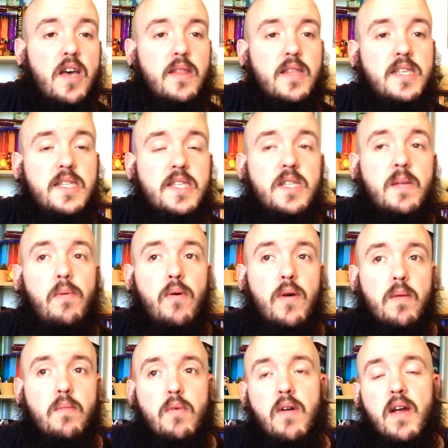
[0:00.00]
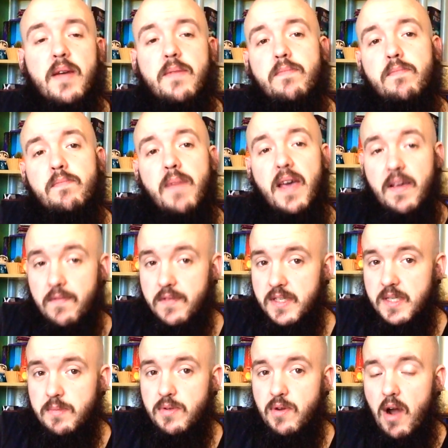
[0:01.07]
this is the point where I beg for
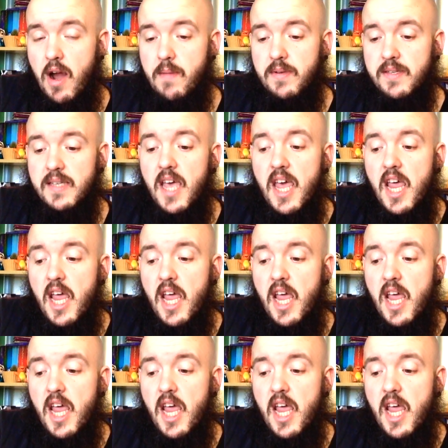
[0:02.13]
subscribers.